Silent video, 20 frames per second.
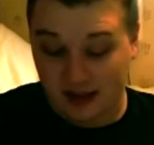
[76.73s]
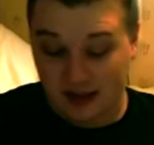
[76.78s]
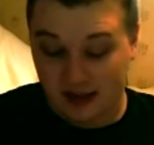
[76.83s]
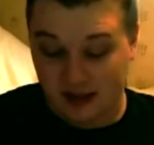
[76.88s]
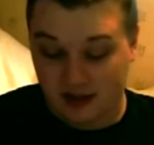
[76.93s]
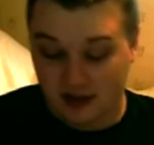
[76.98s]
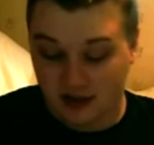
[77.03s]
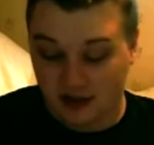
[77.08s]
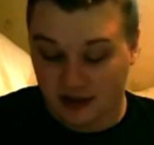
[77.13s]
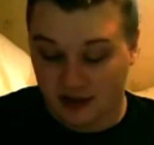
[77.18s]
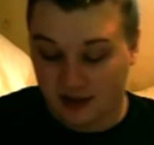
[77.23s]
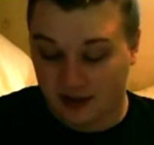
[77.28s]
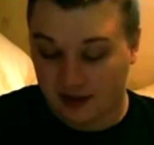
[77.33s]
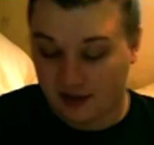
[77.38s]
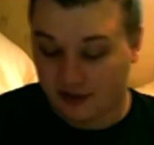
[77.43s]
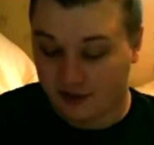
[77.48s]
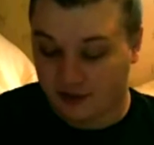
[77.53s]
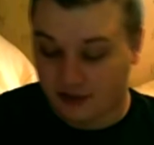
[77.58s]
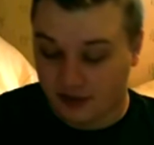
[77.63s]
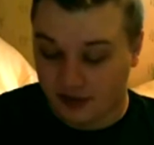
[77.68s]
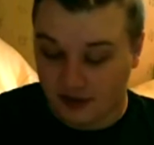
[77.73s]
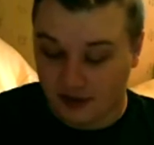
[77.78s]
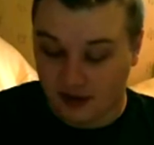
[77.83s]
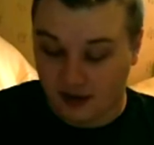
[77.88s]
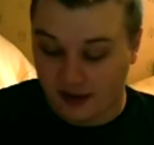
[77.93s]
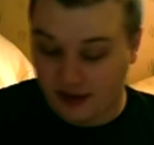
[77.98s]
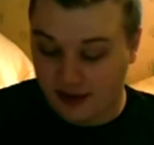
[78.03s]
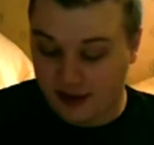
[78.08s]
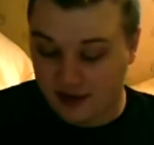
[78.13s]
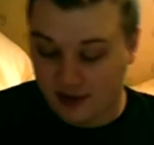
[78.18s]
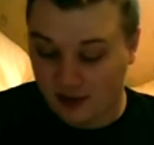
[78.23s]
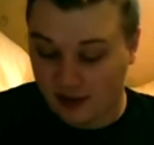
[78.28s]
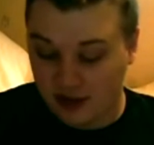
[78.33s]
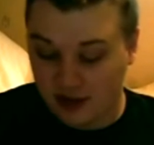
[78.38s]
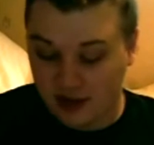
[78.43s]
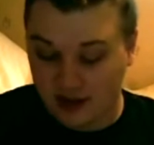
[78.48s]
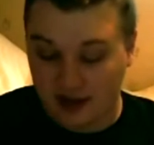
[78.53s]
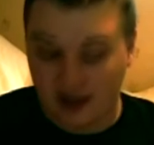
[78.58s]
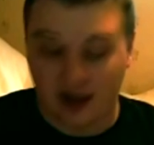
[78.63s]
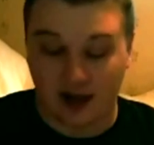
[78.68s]
So the kind of the things that we
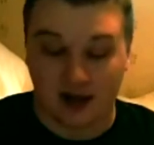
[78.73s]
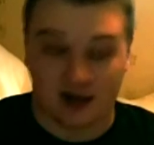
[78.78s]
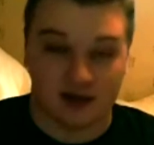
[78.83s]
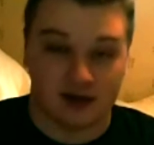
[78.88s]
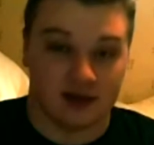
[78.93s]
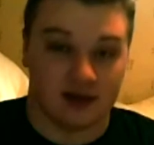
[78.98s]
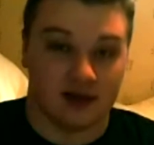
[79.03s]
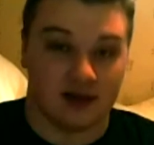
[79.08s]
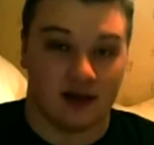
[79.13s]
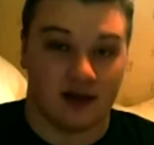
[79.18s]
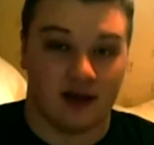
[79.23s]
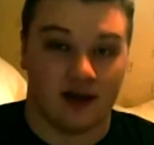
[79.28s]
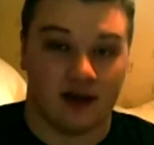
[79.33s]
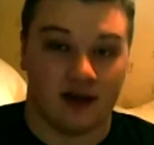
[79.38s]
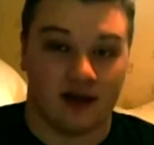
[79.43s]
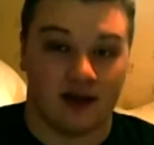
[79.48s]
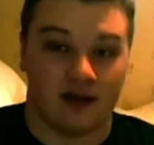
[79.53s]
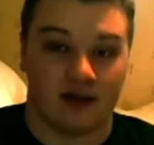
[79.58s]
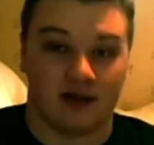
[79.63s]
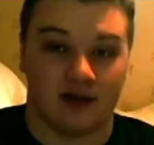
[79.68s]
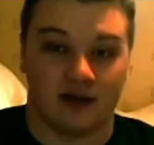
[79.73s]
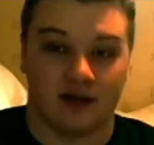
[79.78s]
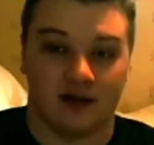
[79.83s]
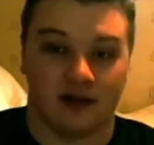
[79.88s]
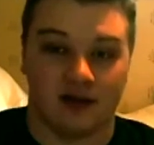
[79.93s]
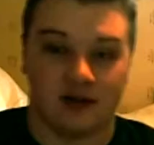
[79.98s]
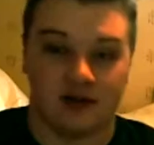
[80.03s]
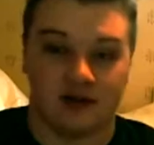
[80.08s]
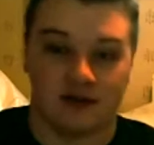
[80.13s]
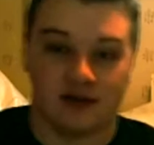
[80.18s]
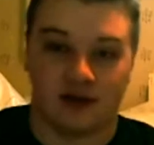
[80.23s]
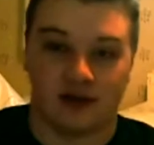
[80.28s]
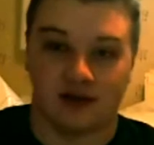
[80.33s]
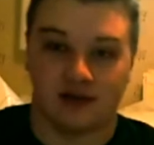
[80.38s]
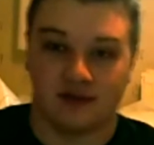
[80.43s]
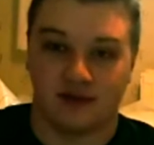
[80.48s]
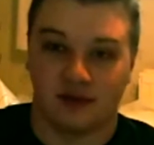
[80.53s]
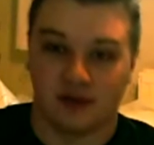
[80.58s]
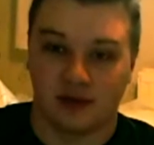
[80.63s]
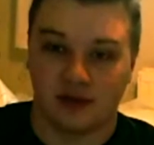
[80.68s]
actually had in
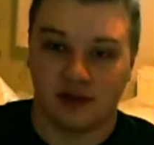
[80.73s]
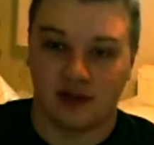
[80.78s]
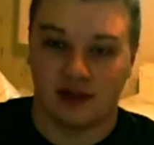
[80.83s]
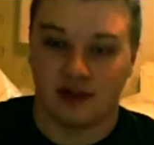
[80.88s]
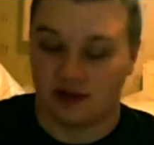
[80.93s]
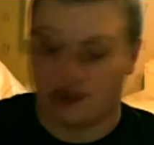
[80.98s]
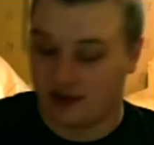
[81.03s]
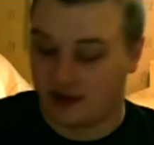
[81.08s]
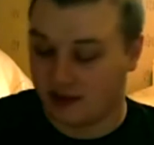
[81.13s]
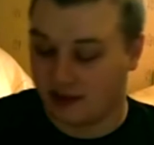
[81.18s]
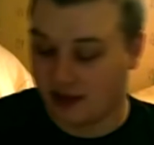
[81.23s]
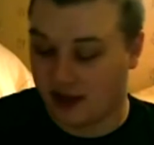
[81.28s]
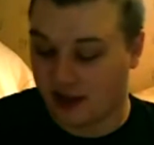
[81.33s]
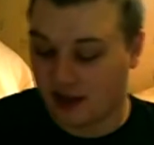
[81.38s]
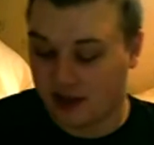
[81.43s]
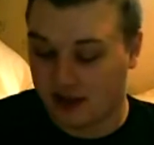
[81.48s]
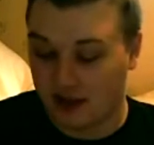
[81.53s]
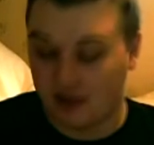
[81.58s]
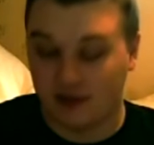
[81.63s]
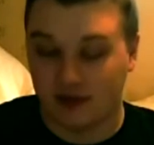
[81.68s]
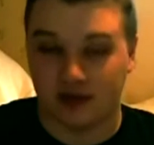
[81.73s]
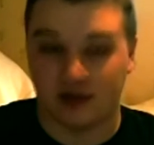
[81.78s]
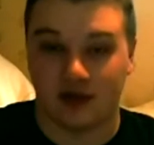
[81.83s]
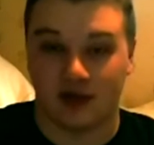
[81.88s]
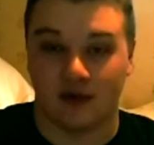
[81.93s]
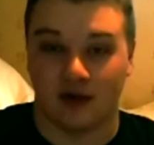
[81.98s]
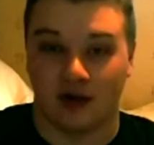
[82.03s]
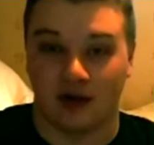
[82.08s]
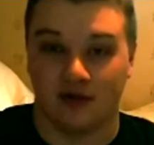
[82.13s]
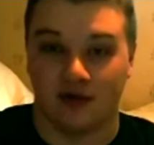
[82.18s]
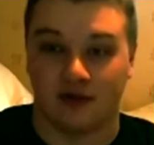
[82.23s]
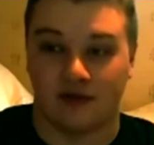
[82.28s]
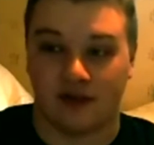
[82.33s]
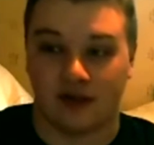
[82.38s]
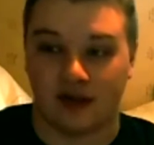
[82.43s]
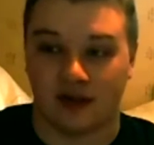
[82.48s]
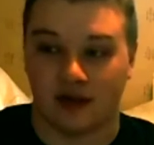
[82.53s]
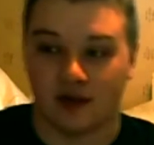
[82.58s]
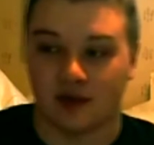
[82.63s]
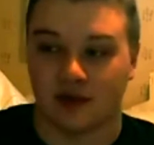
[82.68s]
2014, it was actually over 200
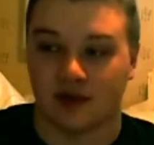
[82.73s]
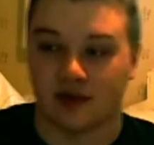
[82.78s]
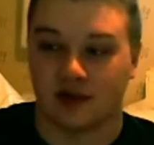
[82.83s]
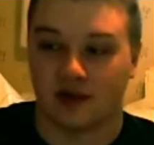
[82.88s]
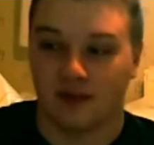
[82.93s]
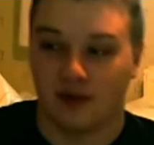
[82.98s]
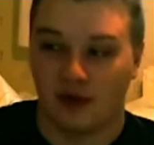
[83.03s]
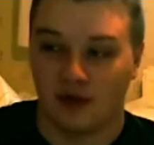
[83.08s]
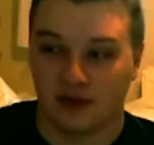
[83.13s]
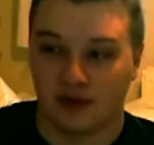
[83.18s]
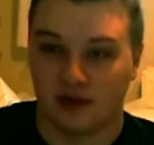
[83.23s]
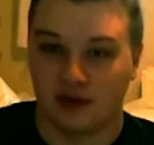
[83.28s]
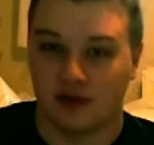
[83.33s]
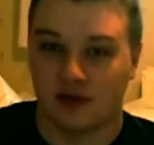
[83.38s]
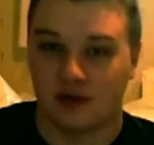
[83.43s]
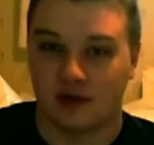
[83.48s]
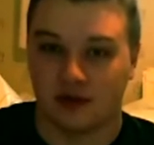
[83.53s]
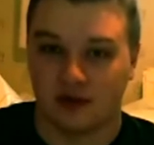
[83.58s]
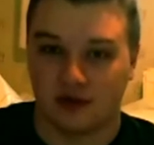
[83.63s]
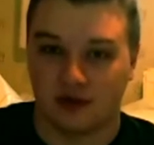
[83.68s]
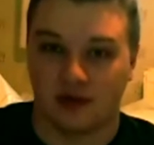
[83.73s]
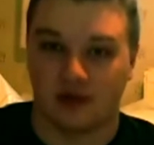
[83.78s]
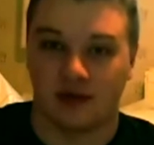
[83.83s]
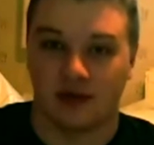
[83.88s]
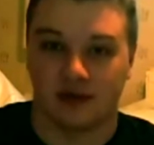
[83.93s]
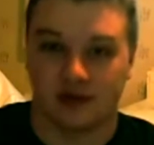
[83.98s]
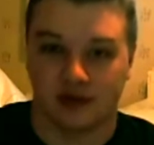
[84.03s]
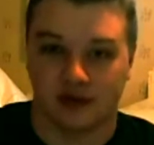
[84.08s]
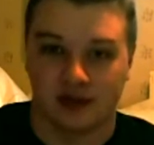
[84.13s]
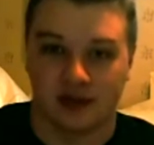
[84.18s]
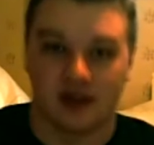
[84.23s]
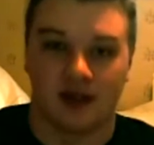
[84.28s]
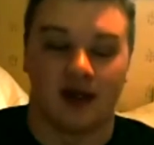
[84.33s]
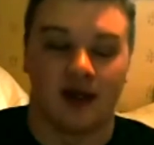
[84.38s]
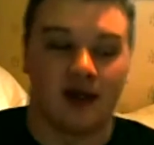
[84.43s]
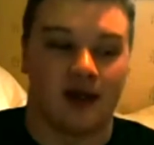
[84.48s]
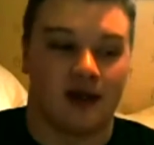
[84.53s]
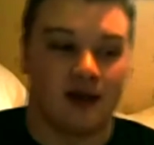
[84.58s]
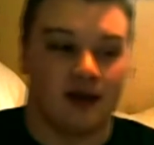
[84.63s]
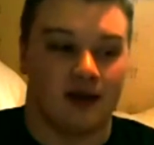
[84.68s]
videos. So most of those were tutorials.
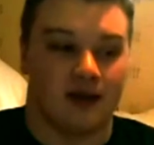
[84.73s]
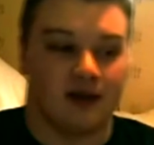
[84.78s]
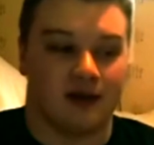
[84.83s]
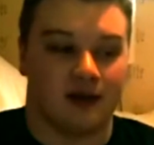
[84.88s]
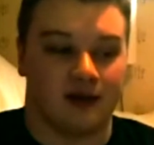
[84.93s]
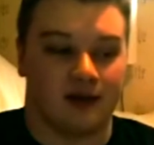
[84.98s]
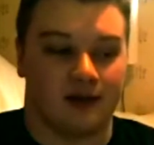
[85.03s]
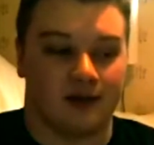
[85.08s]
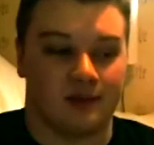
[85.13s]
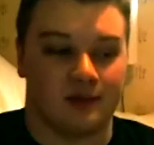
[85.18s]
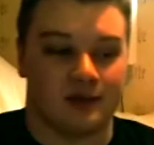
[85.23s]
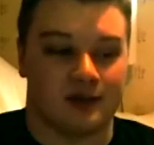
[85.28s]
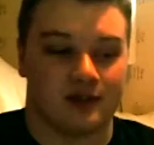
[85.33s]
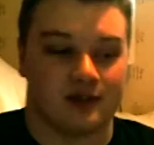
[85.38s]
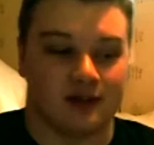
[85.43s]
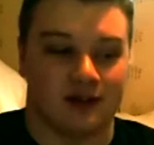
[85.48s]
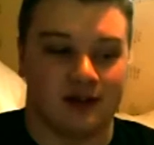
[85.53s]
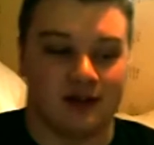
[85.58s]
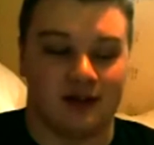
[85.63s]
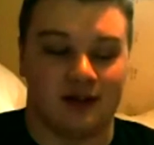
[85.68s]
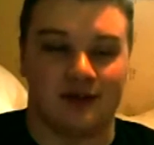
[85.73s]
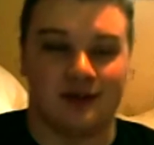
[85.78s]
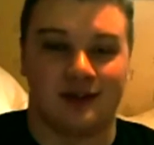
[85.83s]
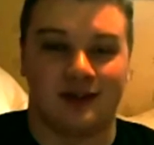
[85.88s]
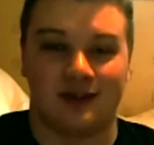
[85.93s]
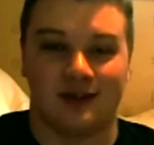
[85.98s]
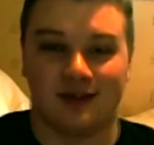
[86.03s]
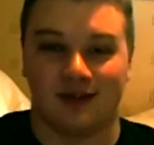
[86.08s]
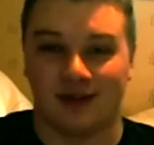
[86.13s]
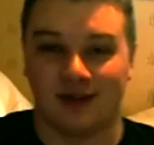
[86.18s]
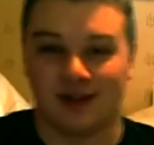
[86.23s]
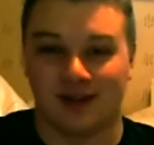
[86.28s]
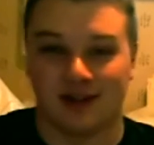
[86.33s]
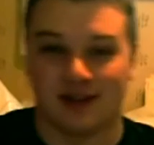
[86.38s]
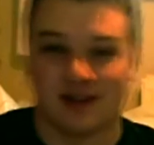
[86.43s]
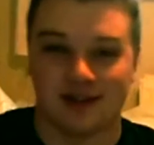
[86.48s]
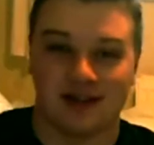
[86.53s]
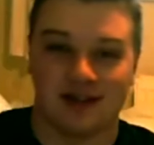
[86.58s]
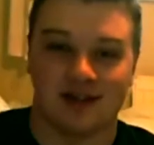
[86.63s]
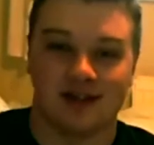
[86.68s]
So there's a lot of tutorials,
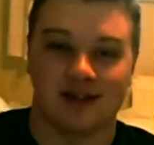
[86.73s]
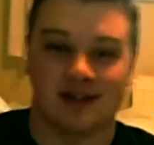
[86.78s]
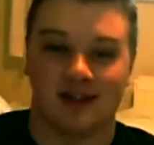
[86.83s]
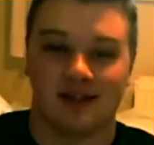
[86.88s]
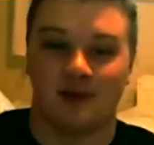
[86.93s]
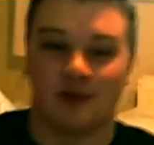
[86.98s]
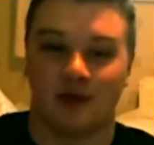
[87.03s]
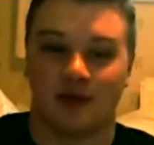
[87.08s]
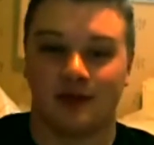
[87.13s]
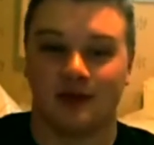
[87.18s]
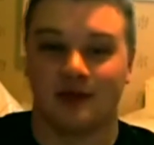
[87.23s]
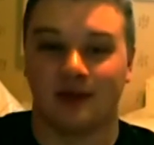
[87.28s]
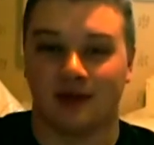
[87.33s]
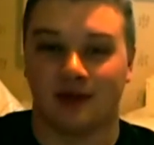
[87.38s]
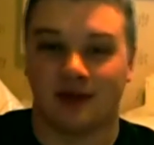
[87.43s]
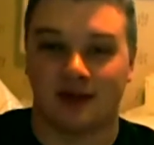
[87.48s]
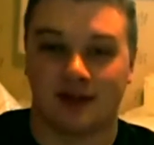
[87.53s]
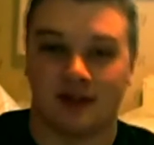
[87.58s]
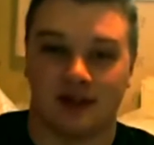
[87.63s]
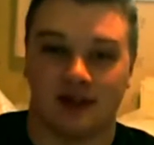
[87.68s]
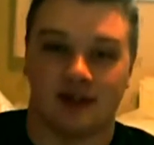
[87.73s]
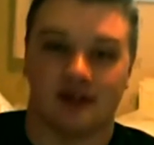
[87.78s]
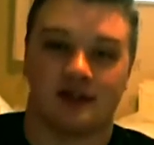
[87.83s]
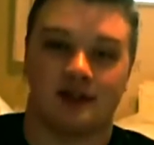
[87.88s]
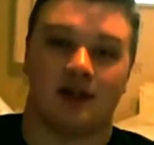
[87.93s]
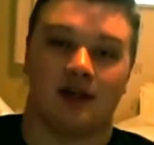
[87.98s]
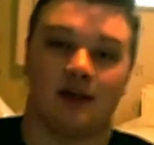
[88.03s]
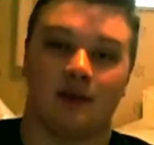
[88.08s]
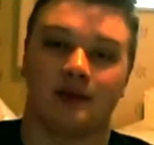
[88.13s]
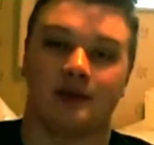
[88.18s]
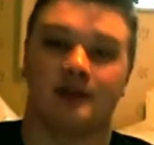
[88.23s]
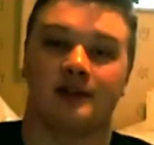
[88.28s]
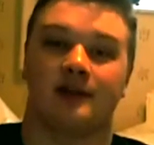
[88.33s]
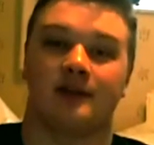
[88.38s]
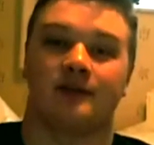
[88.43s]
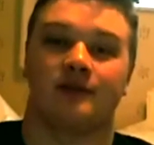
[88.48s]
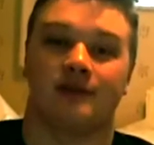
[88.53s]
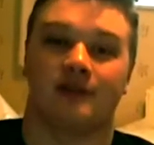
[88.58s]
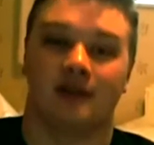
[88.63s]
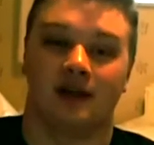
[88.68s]
lots and lots of small tutorials, a lot of Star Wars
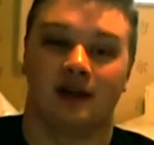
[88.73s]
stuff,